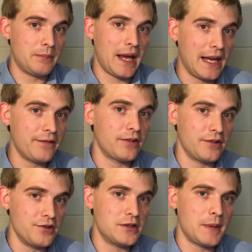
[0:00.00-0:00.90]
paying for
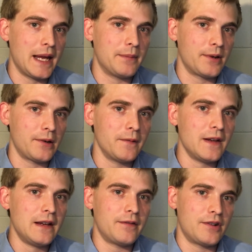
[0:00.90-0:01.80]
a newspaper
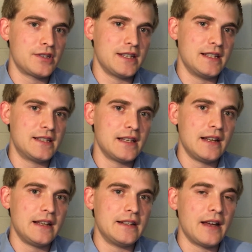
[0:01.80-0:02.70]
versus
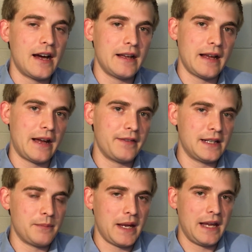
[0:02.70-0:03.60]
not
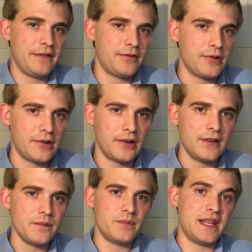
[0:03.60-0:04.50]
having to pay for
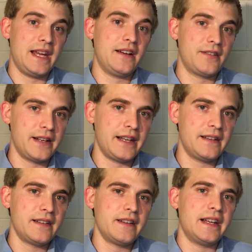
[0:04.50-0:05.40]
the
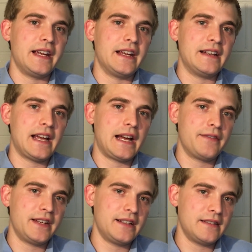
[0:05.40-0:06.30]
internet and
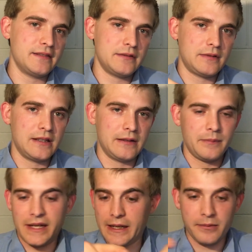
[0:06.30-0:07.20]
having to
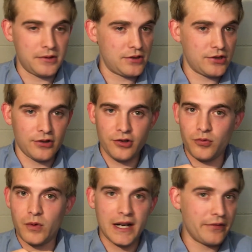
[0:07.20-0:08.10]
be able to
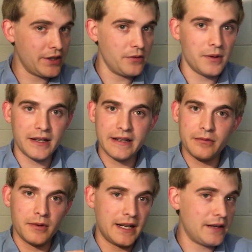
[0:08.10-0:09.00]
search whatever you
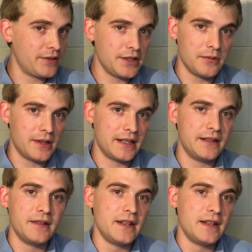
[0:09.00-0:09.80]
wanted whenever you wanted,